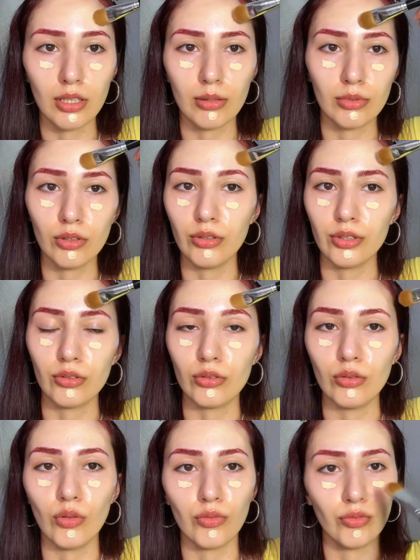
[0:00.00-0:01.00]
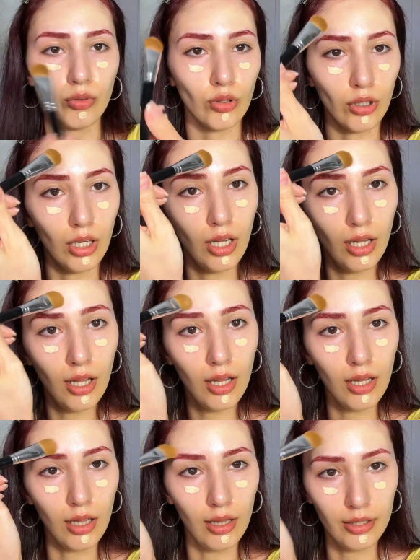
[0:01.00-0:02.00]
I'm going to go for
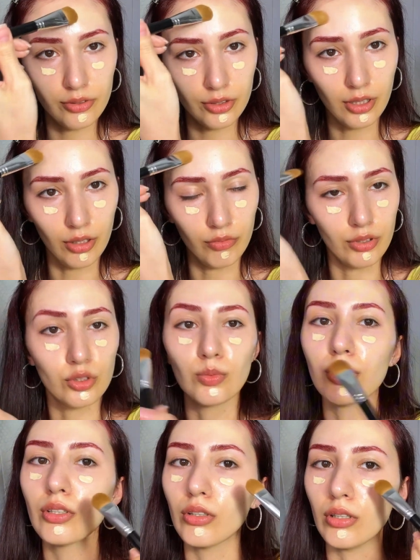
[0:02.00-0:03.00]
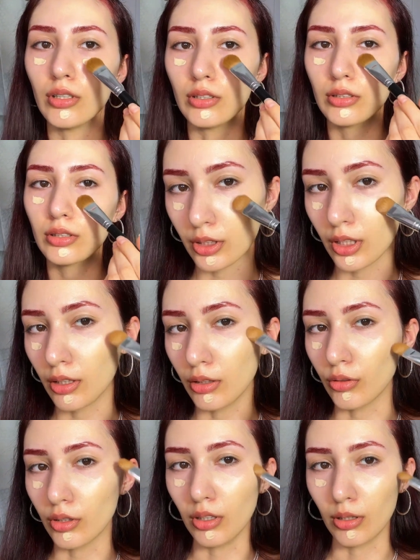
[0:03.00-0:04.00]
less coverage because it can
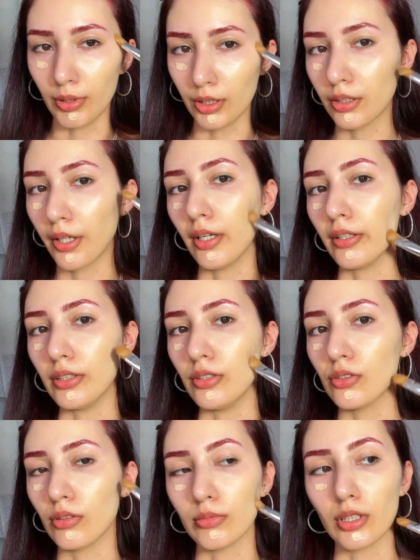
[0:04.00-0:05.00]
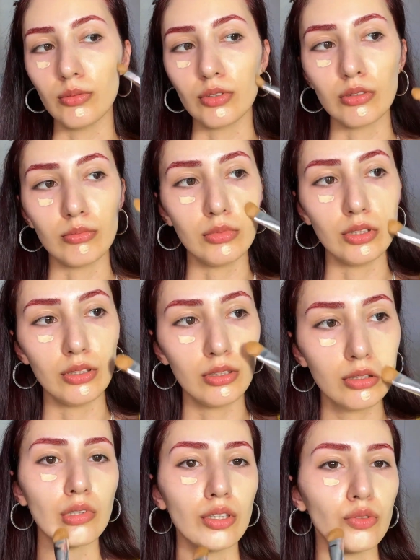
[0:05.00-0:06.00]
look a little bit cakey sometimes on me.
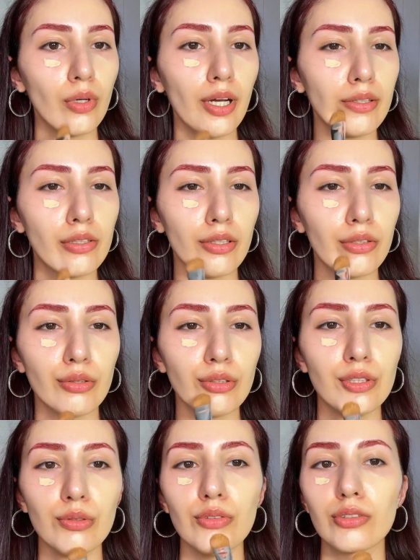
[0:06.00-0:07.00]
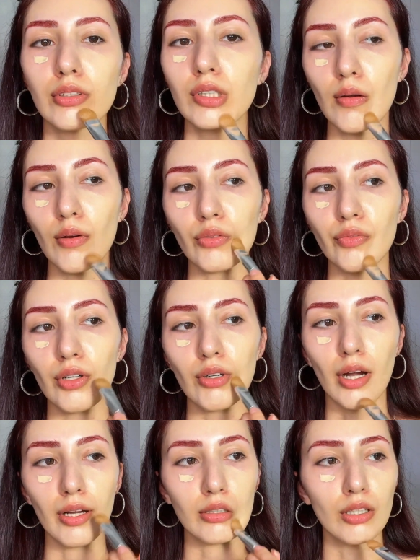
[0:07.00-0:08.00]
That's why I tend to use not very
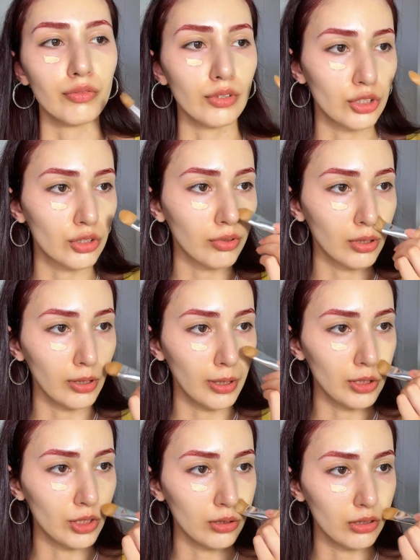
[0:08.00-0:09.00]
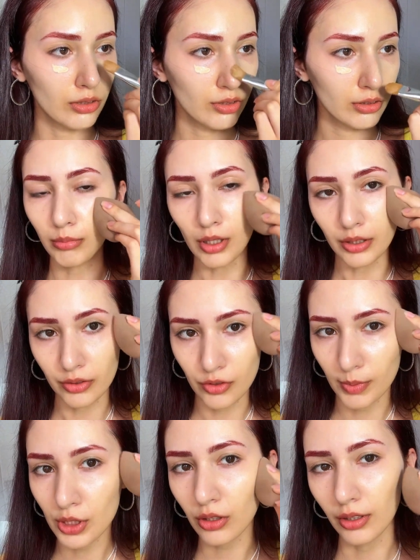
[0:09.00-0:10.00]
high coverage foundations, but
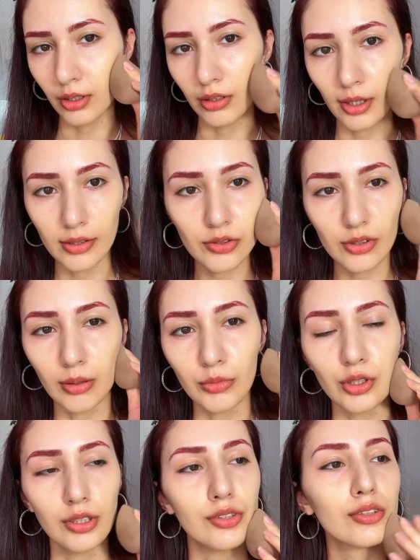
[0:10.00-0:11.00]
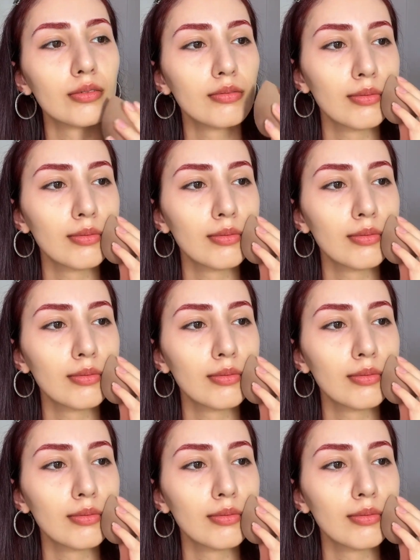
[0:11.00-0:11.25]
especially in like summer it's